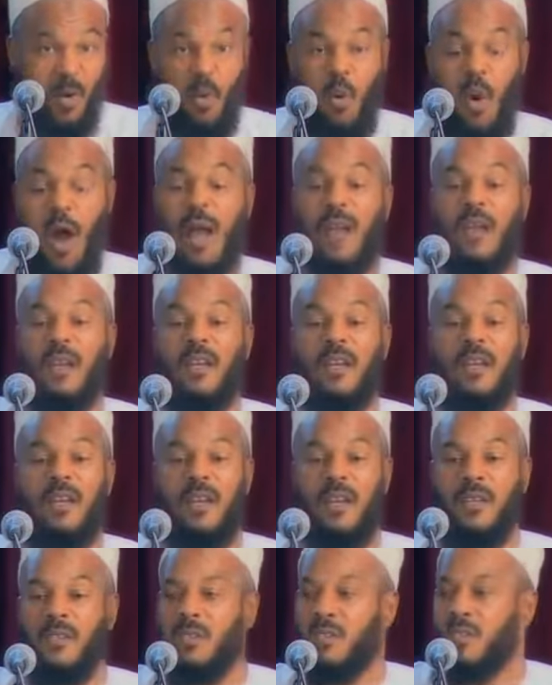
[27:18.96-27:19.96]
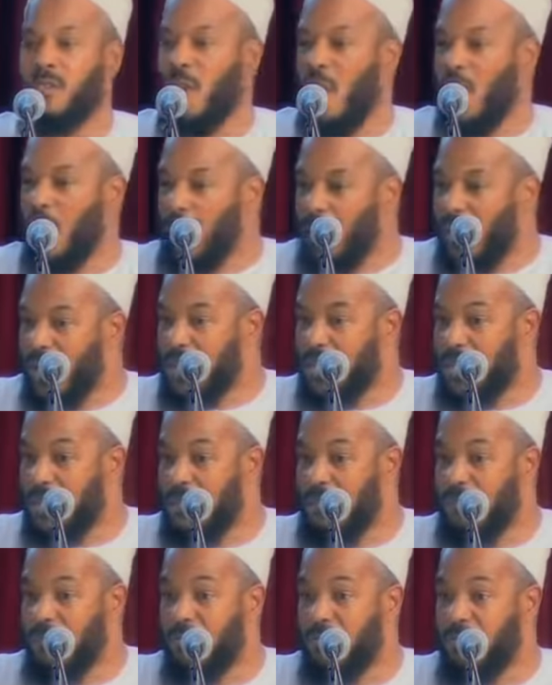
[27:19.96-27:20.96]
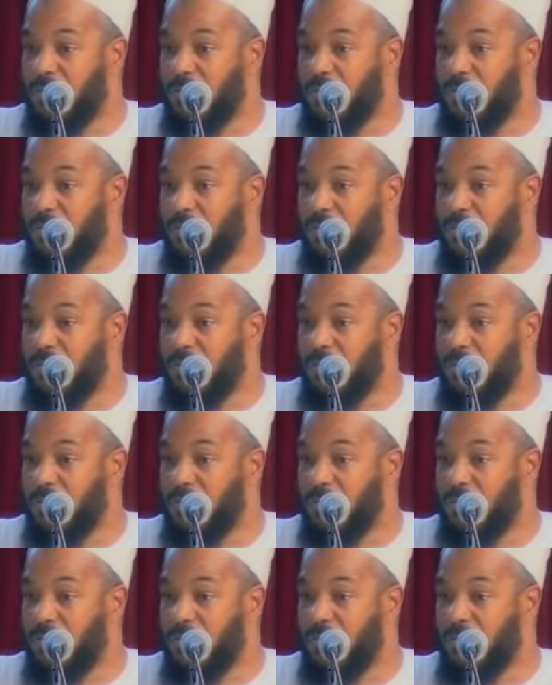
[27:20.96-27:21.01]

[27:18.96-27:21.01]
One is tolerated,